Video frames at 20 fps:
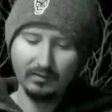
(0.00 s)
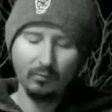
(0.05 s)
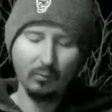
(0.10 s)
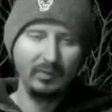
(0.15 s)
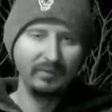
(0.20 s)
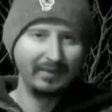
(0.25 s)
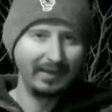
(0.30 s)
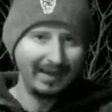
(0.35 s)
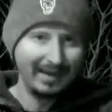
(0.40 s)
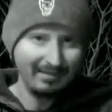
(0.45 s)

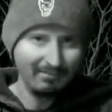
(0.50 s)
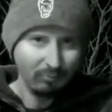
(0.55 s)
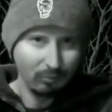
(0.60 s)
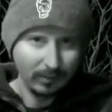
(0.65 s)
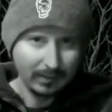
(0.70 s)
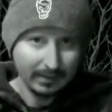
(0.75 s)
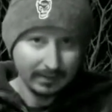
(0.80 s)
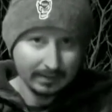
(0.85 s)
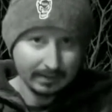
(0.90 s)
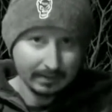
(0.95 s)
with
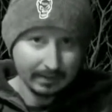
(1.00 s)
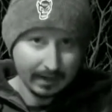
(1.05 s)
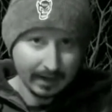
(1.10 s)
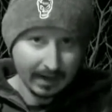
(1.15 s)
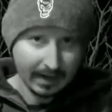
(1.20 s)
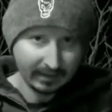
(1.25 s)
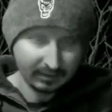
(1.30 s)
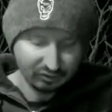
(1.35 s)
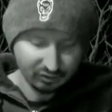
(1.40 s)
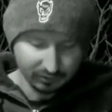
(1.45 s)
every
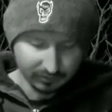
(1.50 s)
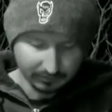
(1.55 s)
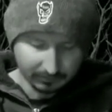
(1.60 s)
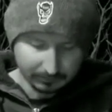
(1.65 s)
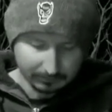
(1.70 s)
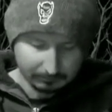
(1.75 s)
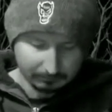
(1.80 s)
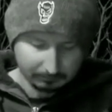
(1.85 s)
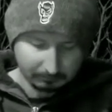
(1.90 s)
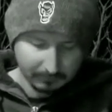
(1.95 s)
action.
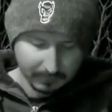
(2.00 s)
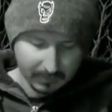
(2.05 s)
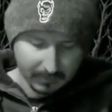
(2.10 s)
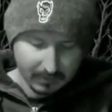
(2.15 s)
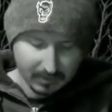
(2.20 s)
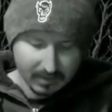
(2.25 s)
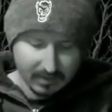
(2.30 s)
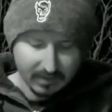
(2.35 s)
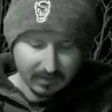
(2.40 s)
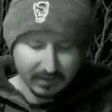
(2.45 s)

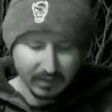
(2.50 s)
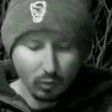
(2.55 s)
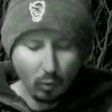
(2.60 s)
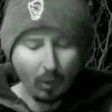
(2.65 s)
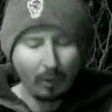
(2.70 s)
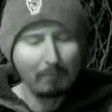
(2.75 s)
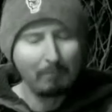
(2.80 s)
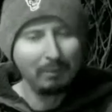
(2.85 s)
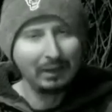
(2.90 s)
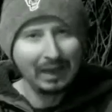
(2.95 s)
You
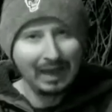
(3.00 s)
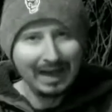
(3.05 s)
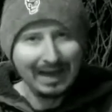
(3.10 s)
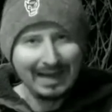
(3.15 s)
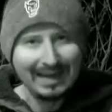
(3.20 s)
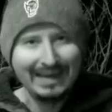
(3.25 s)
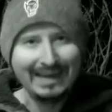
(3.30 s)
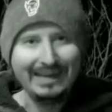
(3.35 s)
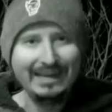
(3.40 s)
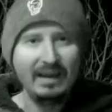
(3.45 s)
are
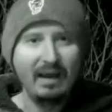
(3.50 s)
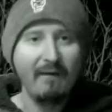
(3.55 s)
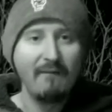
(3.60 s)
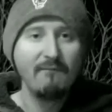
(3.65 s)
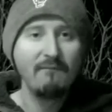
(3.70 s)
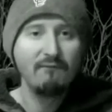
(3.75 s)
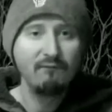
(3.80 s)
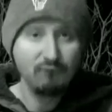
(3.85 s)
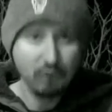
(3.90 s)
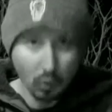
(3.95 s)
blind
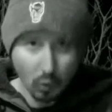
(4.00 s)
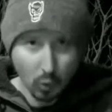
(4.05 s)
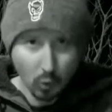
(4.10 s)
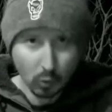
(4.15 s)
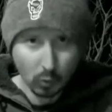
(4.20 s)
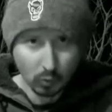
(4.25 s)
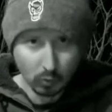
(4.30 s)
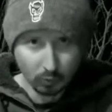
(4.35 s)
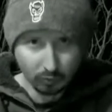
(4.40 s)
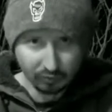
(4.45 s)

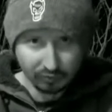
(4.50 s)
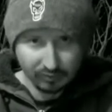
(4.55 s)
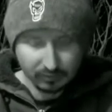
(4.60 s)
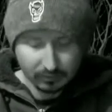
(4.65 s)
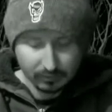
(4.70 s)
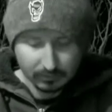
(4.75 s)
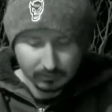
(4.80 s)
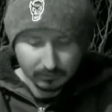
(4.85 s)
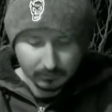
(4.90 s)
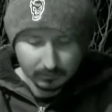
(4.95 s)
fools.
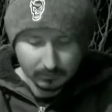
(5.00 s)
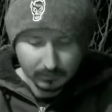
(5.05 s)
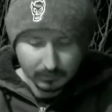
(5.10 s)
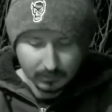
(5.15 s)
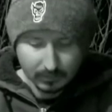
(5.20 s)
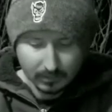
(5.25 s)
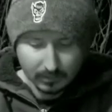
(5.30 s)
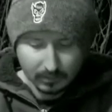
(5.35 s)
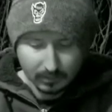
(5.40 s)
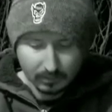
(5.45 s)

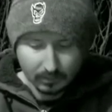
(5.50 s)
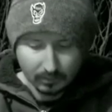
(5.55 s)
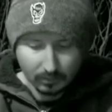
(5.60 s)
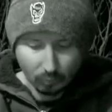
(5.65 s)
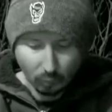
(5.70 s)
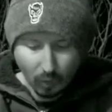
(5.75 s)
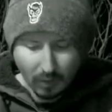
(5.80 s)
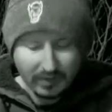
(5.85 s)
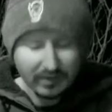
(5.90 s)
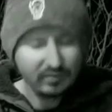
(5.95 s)

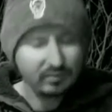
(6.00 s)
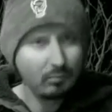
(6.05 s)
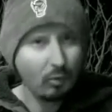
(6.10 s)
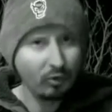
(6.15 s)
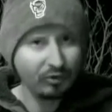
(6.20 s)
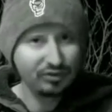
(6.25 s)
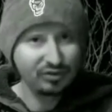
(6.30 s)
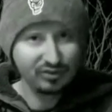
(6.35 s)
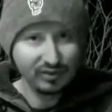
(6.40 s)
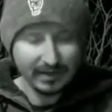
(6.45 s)
What is
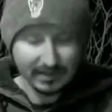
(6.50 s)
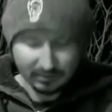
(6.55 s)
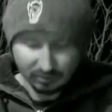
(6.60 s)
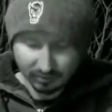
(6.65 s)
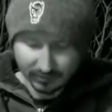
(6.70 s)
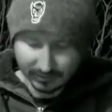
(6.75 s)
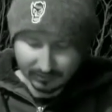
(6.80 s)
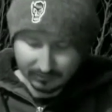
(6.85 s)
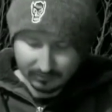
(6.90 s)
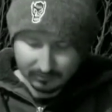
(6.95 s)
more
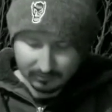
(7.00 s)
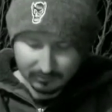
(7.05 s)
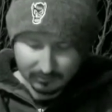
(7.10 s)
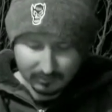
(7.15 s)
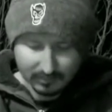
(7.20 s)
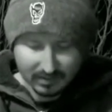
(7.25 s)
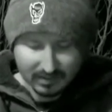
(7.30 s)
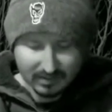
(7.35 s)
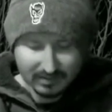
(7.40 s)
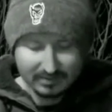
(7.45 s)
sacred,
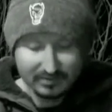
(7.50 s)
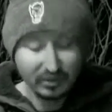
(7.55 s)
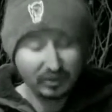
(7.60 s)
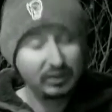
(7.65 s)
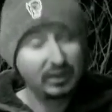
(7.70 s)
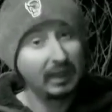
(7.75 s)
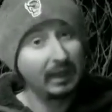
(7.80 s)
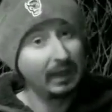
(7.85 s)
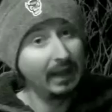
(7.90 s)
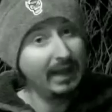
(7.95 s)
to
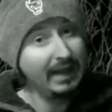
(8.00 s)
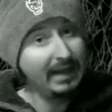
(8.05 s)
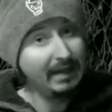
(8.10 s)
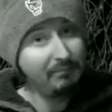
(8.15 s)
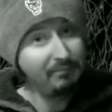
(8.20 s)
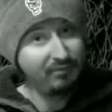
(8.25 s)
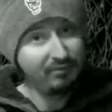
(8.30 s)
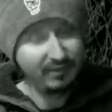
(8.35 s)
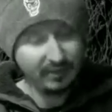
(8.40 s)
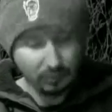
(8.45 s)

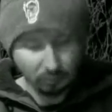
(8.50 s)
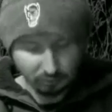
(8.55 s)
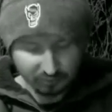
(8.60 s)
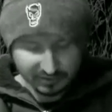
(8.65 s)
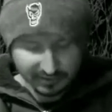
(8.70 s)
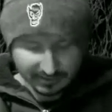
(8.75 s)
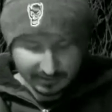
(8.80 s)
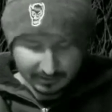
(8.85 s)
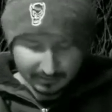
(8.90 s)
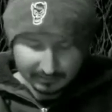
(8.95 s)
claim
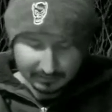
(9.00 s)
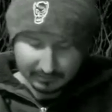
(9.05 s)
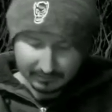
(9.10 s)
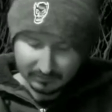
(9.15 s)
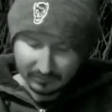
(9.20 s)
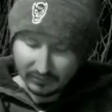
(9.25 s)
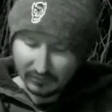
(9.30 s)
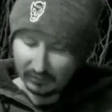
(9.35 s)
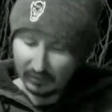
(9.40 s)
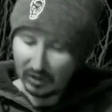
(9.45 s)
fealty
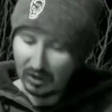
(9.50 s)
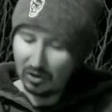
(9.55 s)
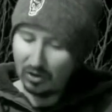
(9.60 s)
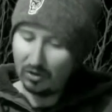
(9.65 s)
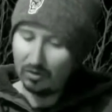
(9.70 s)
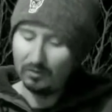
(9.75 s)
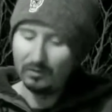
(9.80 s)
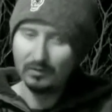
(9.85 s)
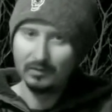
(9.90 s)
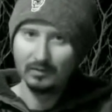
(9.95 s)
to the
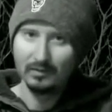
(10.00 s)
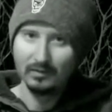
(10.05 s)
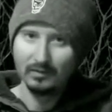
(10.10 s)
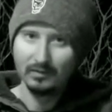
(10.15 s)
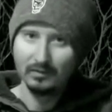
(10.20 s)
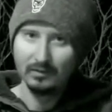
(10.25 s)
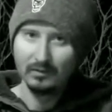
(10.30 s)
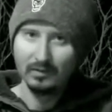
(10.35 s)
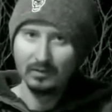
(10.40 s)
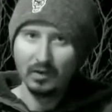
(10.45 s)
law
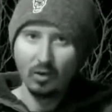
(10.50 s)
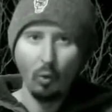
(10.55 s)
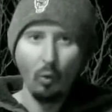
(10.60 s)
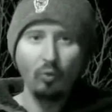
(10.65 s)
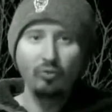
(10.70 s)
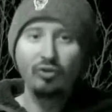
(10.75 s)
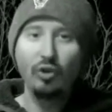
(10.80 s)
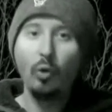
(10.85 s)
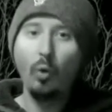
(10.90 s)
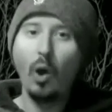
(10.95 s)

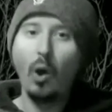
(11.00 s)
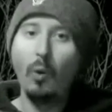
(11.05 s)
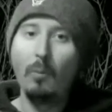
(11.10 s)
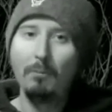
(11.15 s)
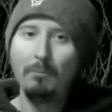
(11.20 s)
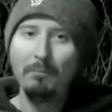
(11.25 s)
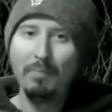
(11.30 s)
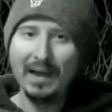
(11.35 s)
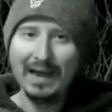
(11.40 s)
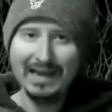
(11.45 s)
or to
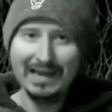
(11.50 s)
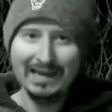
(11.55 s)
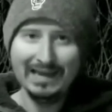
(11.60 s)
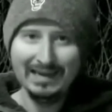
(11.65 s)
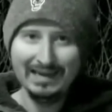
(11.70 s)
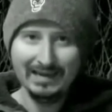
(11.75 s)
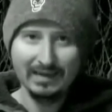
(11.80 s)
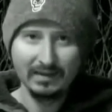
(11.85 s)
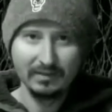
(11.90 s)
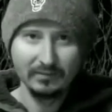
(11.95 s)

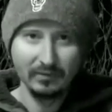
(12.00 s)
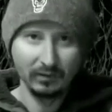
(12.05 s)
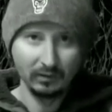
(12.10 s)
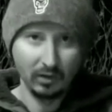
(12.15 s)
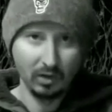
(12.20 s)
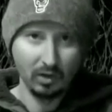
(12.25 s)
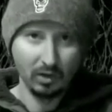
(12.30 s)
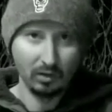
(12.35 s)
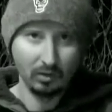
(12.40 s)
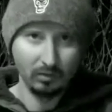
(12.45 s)
obey the
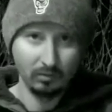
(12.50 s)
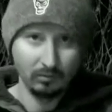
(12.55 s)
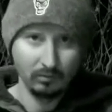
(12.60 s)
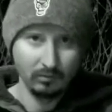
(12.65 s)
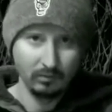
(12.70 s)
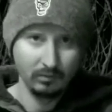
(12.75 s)
law